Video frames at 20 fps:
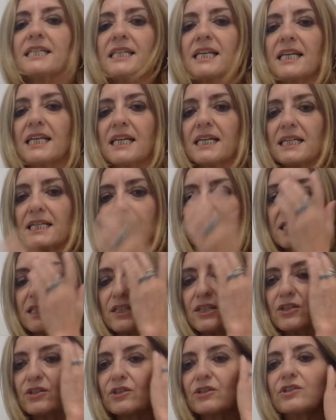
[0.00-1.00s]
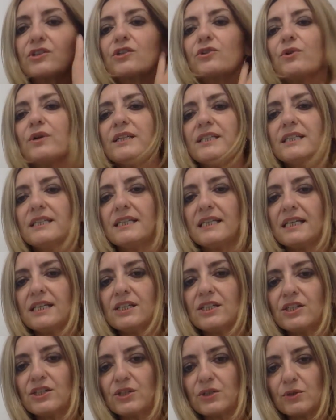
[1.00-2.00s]
thing is you're going to need
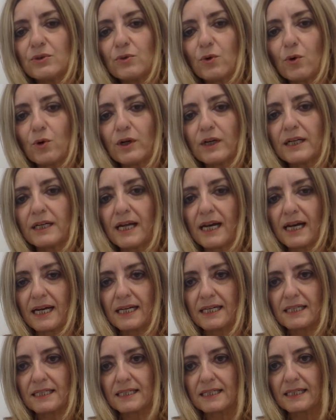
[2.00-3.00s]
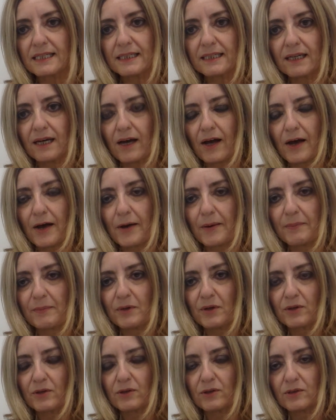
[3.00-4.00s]
to organize
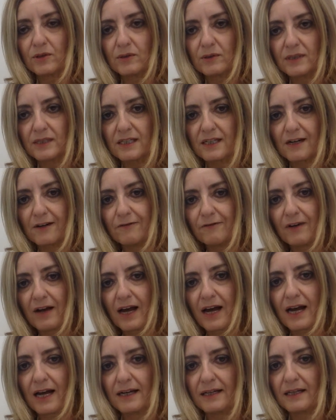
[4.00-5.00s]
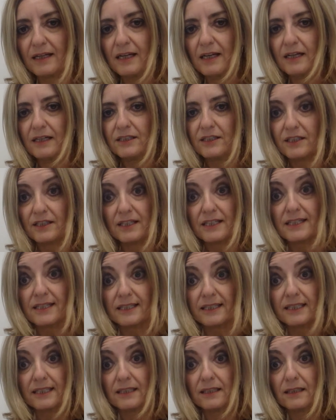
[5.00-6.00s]
your stuff on to this
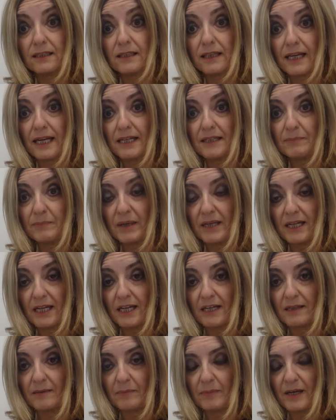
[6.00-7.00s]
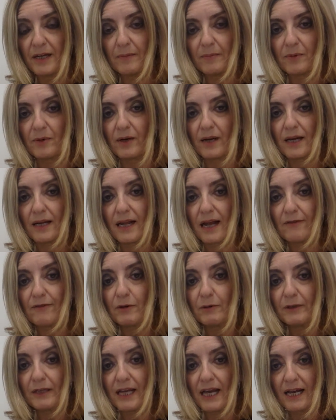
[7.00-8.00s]
little 8x8 paper. And
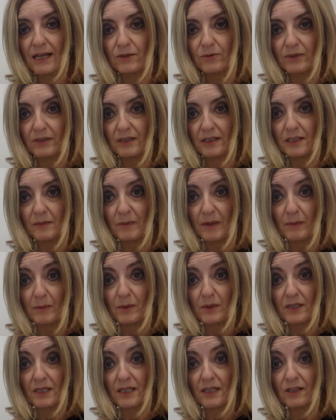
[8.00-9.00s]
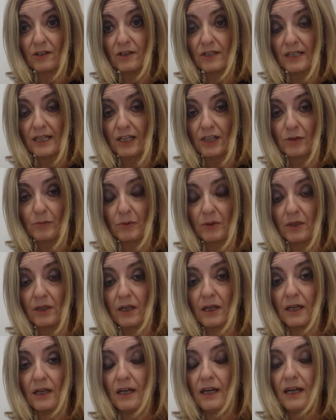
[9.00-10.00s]
everyone has one of these papers in their sketchbook.
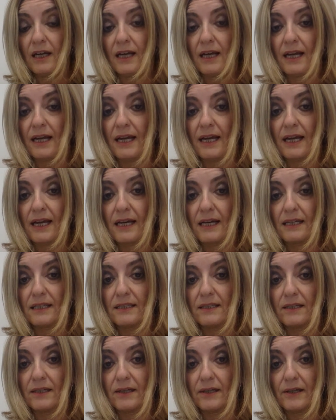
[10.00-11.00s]
And